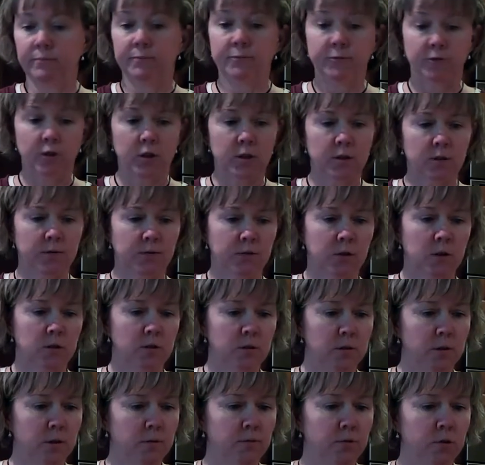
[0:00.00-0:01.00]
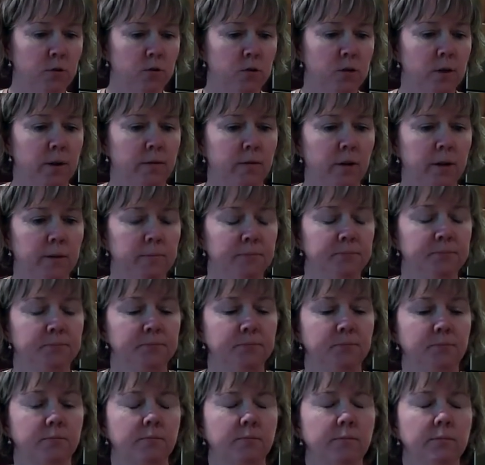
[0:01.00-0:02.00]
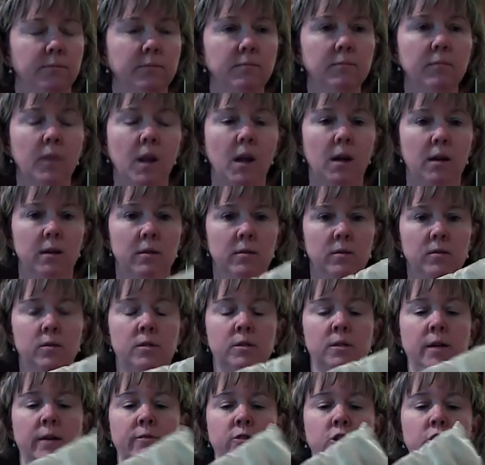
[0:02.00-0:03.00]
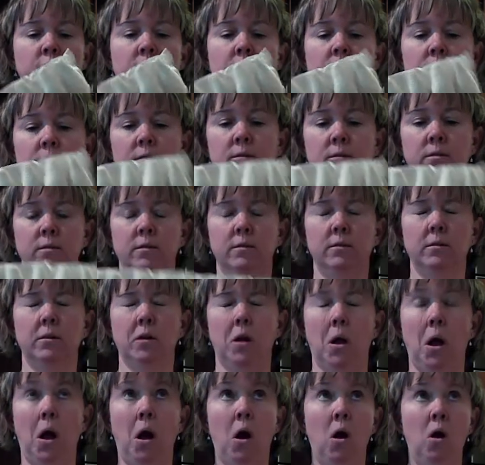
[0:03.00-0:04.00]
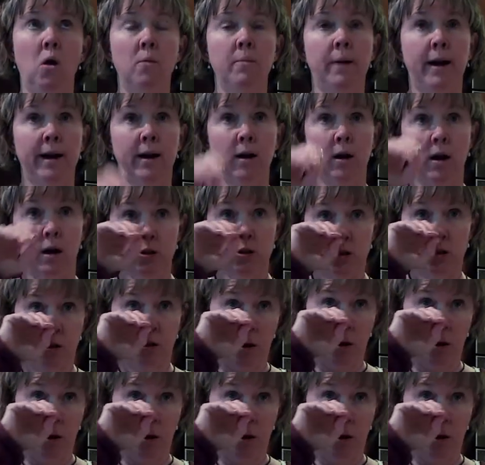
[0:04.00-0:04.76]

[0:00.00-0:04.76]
Freeze it first, then food saver it. Stuffed shells. Oh my gosh.